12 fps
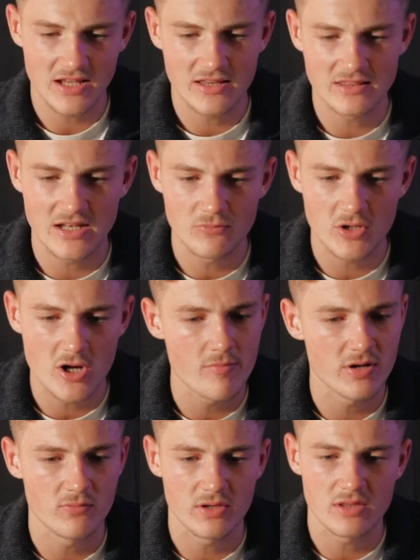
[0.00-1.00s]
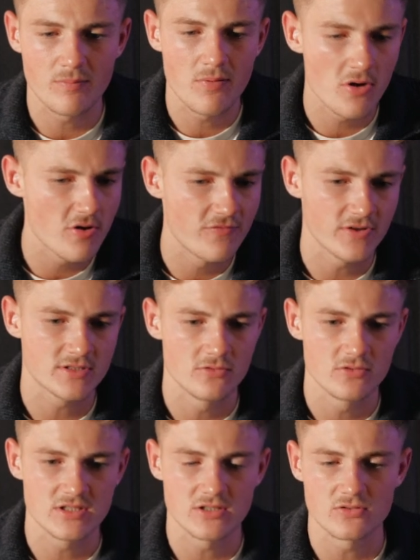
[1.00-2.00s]
and then we're coming with the perfect
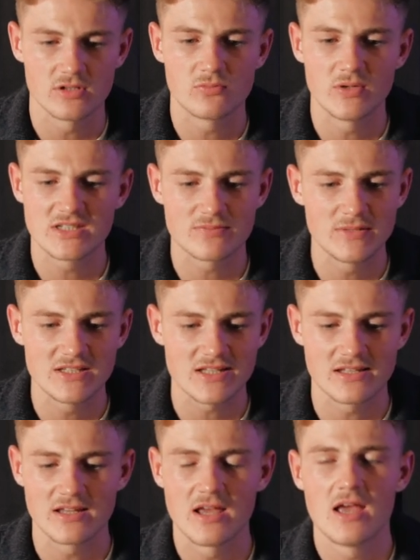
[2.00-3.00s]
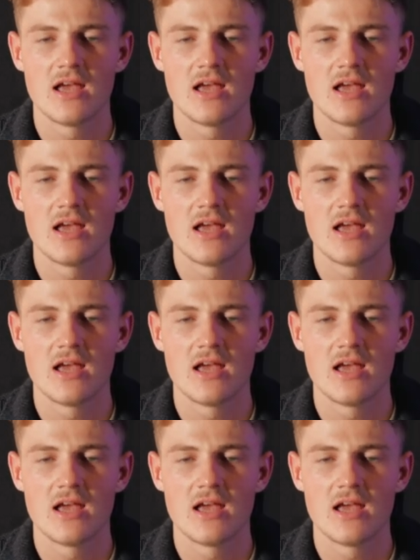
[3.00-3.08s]
solution to it, which means that